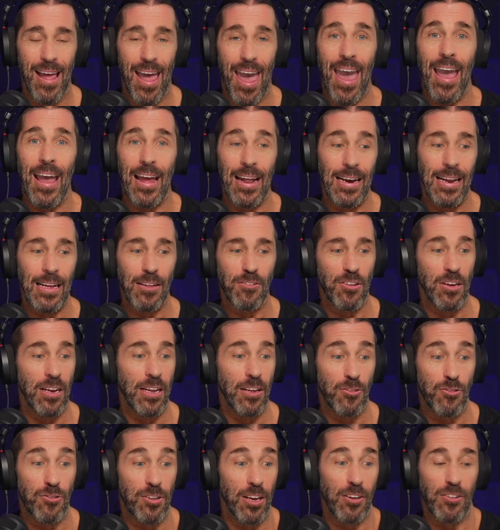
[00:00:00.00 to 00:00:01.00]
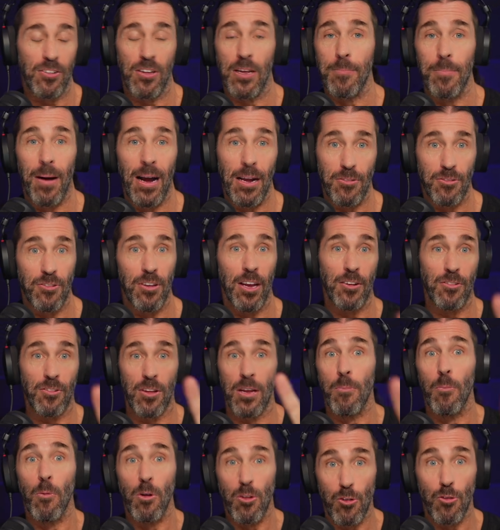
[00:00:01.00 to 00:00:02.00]
and it's in a 16 by
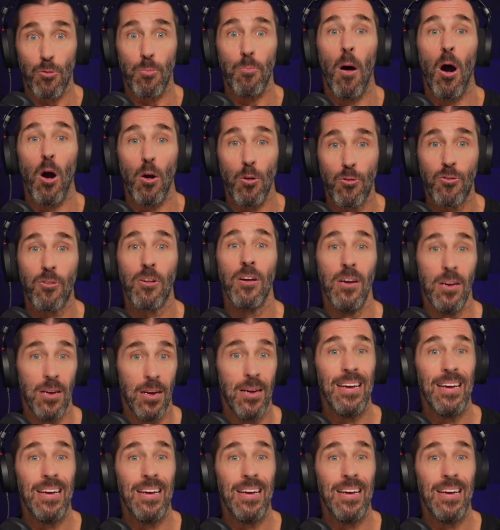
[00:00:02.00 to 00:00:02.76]
16, which is most